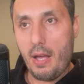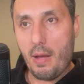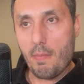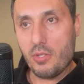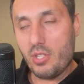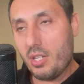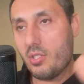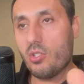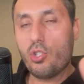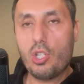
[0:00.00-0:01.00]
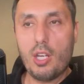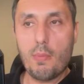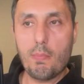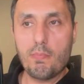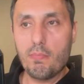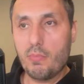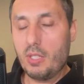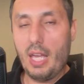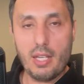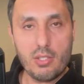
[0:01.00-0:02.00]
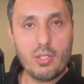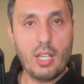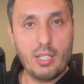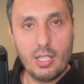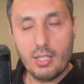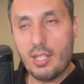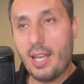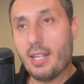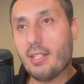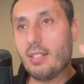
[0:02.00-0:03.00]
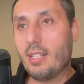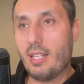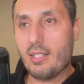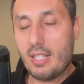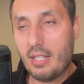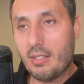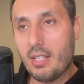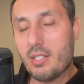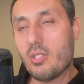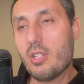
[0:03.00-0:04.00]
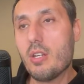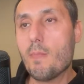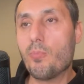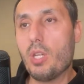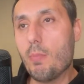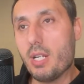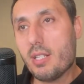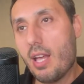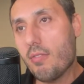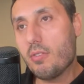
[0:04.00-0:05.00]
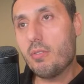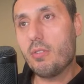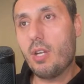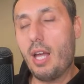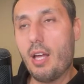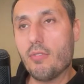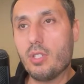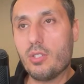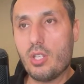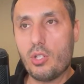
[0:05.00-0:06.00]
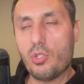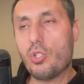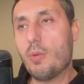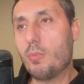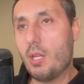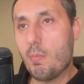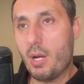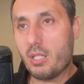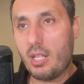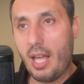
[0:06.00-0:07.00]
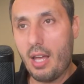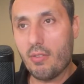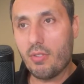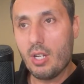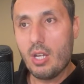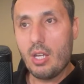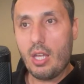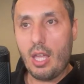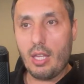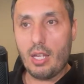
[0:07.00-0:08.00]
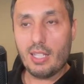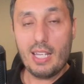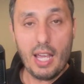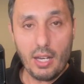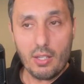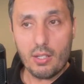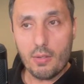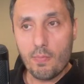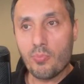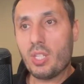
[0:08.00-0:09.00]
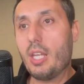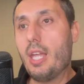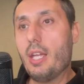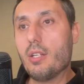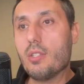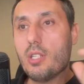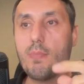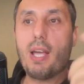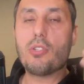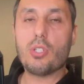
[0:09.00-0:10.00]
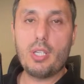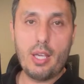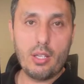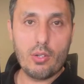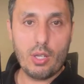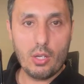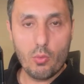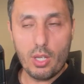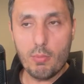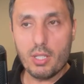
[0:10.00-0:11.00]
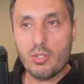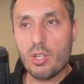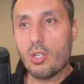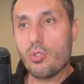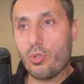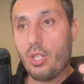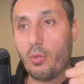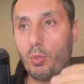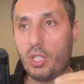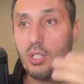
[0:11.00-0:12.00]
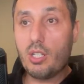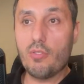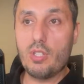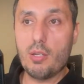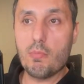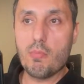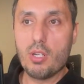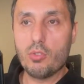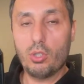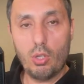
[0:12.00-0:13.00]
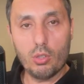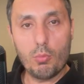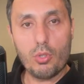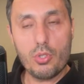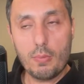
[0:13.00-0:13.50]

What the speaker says: citizenship. Yes, they did that, and they said this. They must have the citizenship. They must have a carrier and a dispatcher carrier agreement so that we can give them the load boards.